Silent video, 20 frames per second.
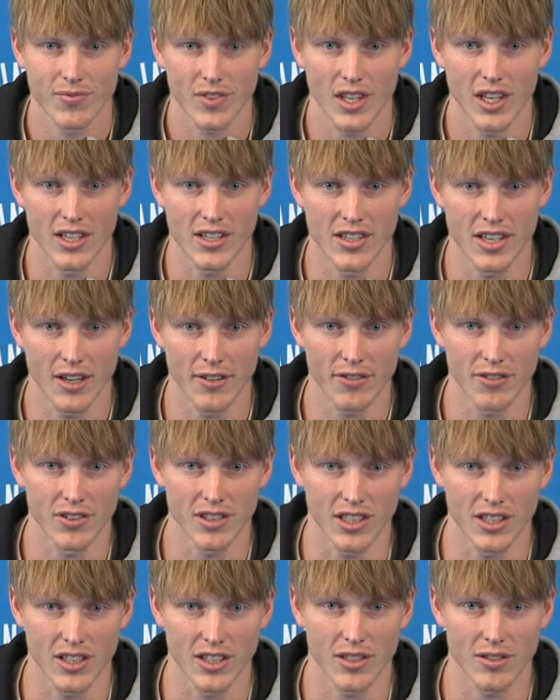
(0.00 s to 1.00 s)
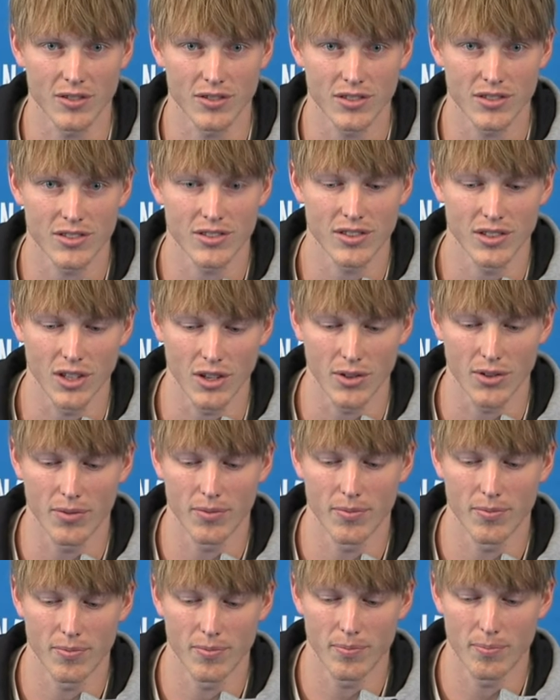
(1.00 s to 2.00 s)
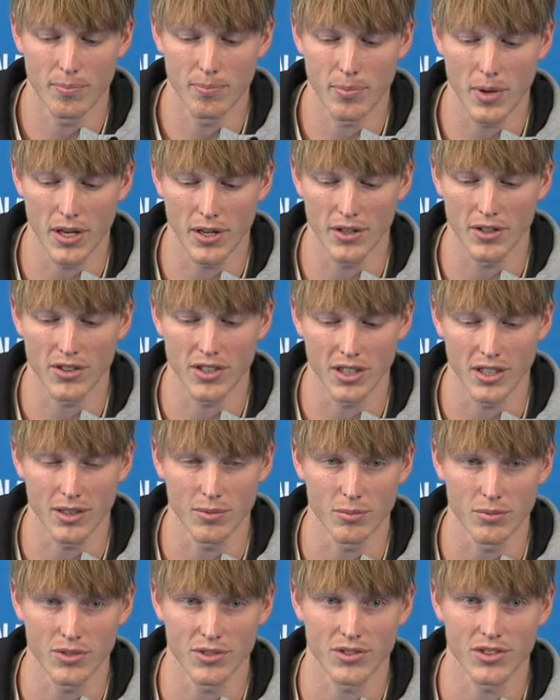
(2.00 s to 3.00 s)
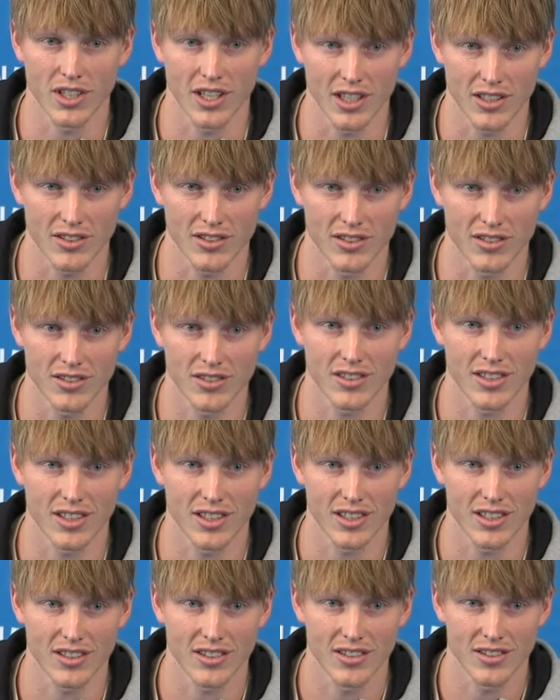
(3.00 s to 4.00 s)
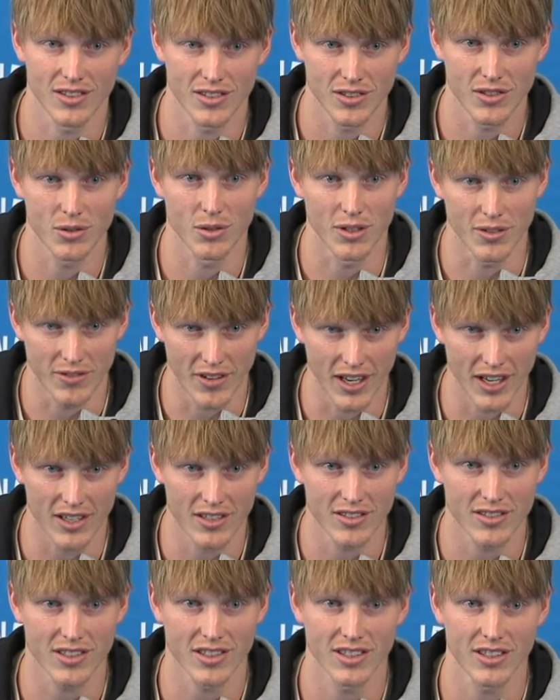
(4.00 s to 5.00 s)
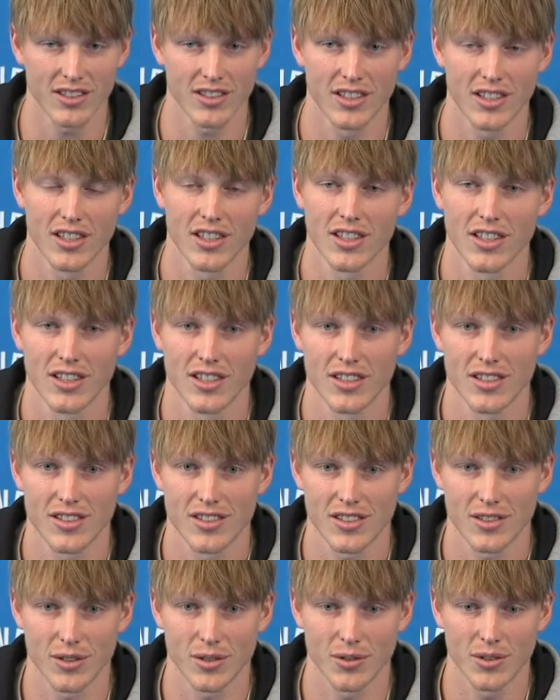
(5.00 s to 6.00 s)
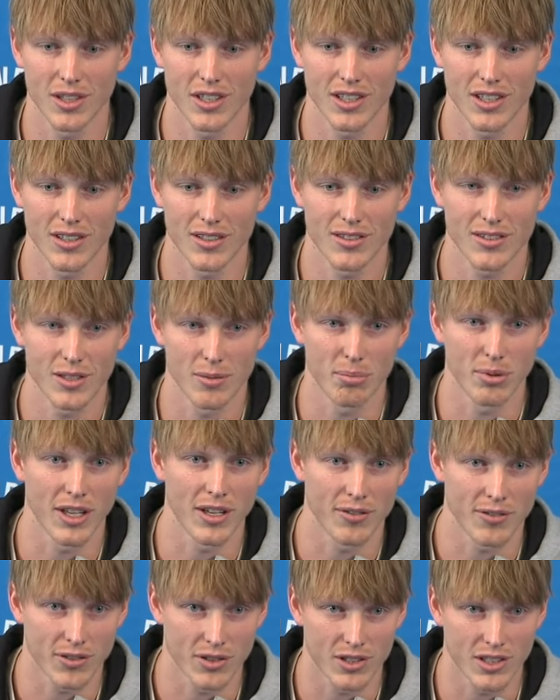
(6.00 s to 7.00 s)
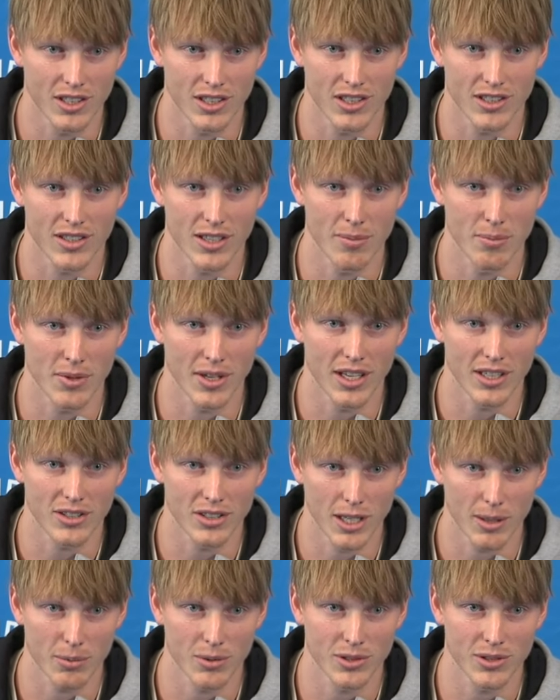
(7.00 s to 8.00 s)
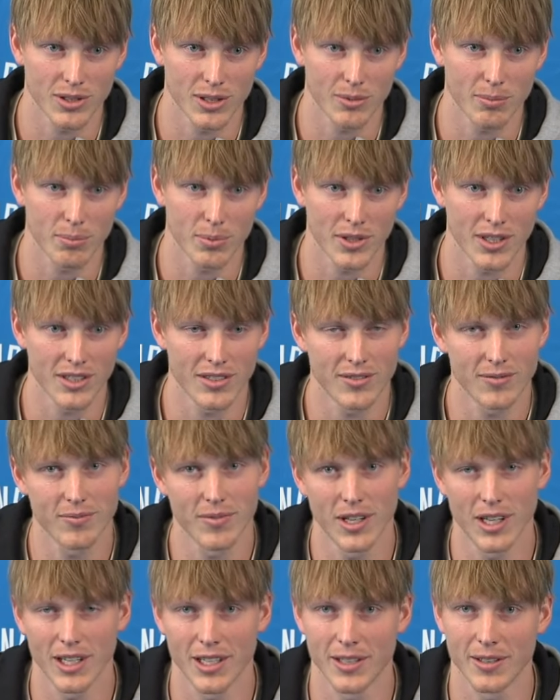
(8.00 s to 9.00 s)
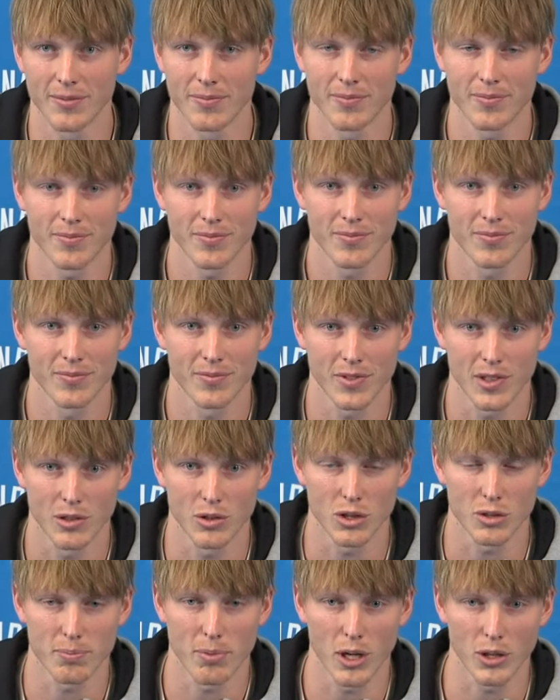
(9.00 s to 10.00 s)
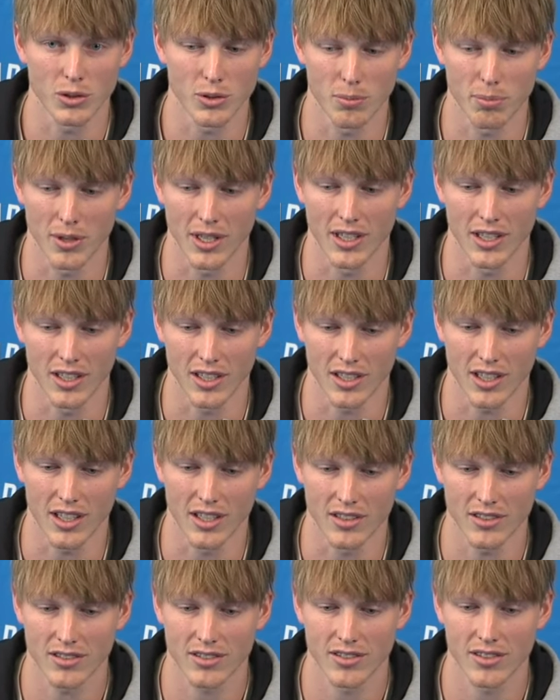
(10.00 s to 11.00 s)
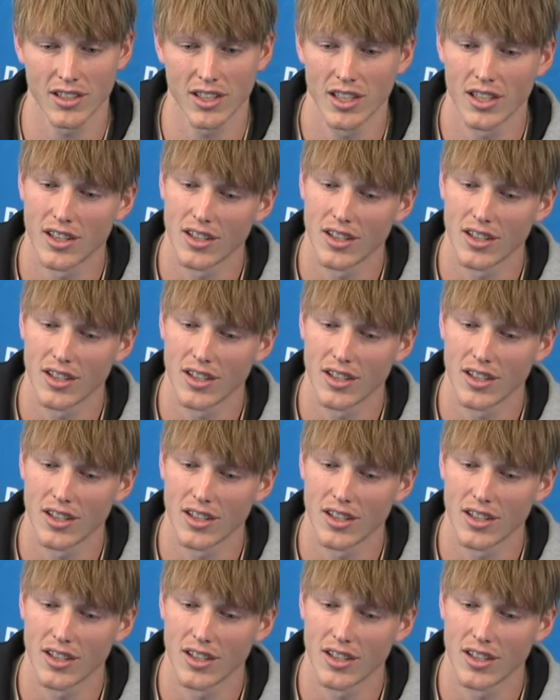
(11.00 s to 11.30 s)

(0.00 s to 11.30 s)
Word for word: it definitely gives you know better teams chances to to advance and to uh, to play for an NBA championship, but um, it was special playing against